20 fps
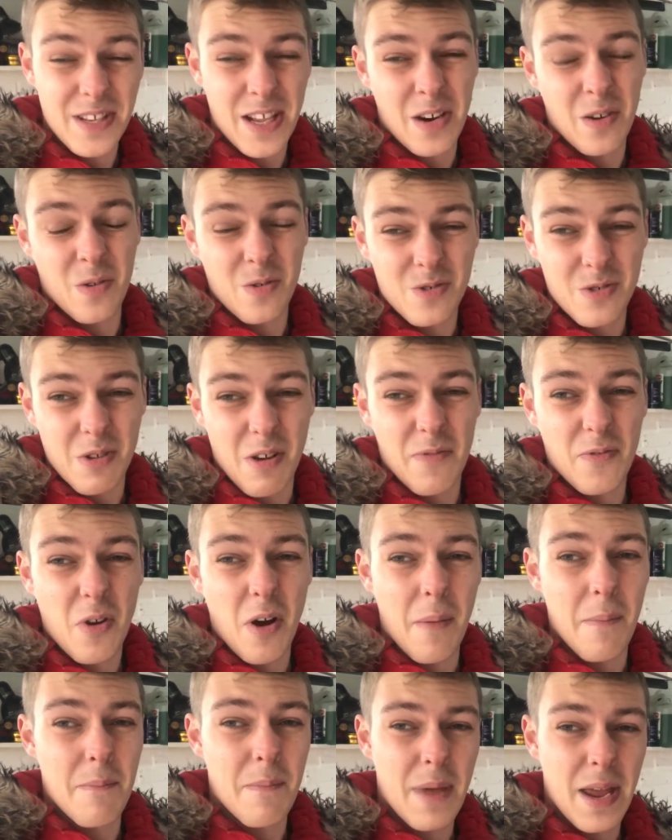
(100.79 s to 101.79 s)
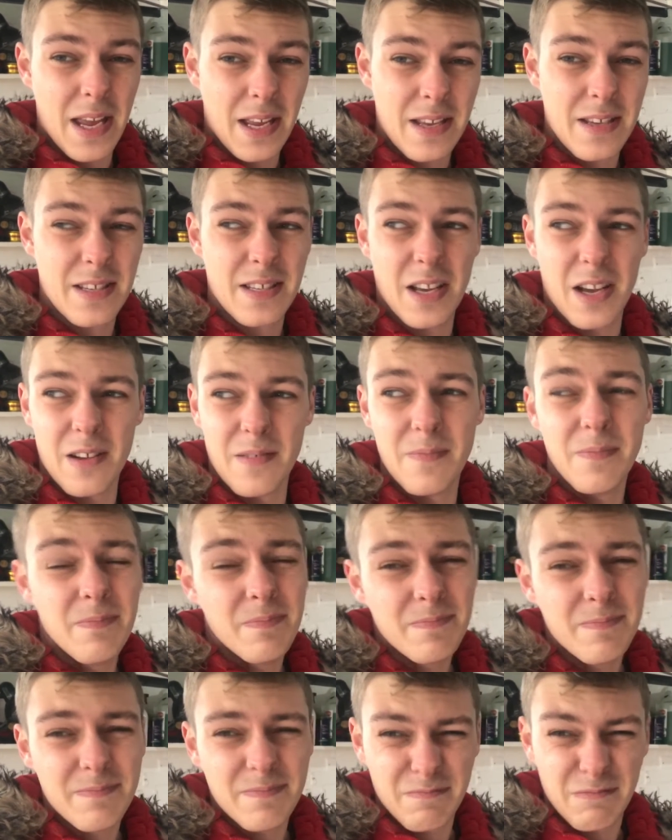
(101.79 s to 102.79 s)
And also I've got a MIG, so
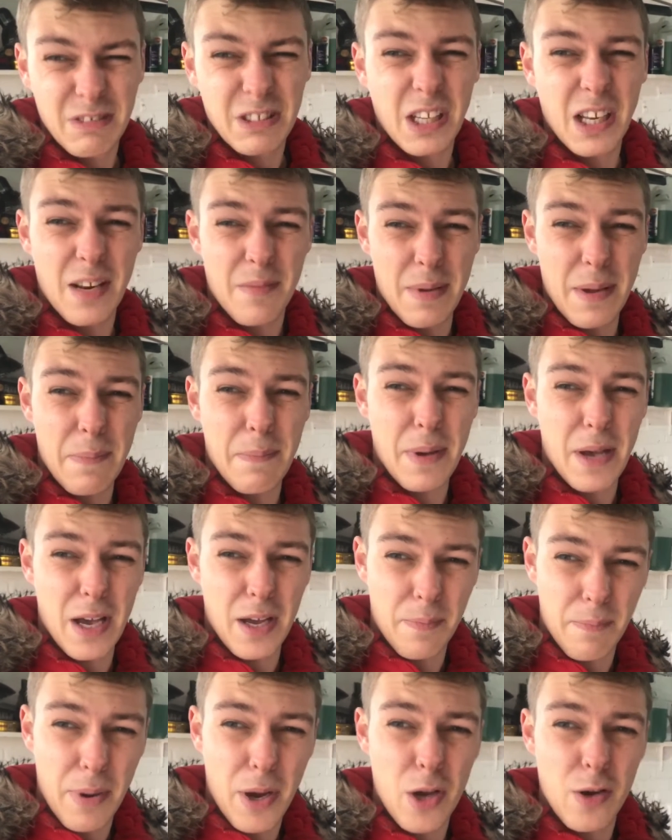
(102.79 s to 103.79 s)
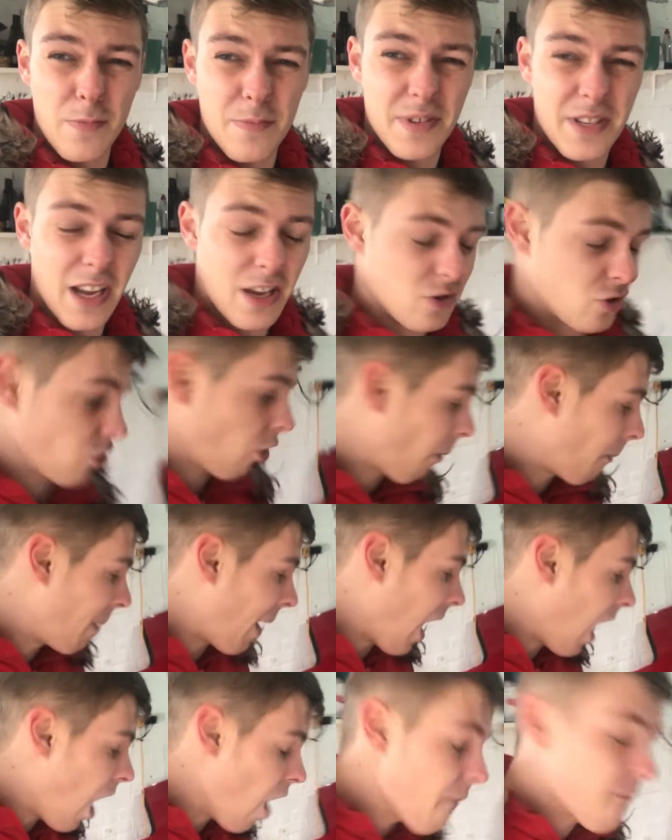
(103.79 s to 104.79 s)
it's gonna be bird poop central,
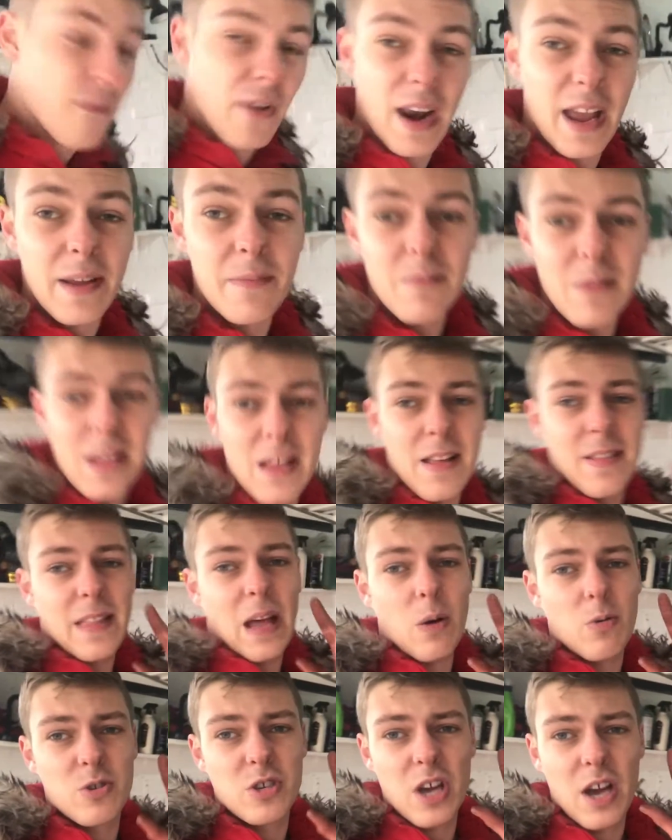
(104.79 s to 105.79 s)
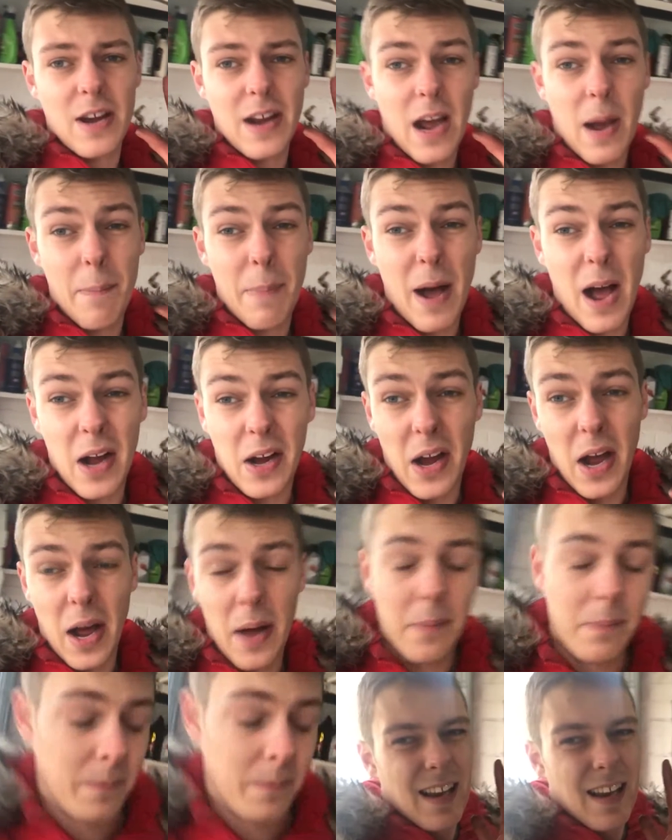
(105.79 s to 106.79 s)
but hopefully that will turn out pucker.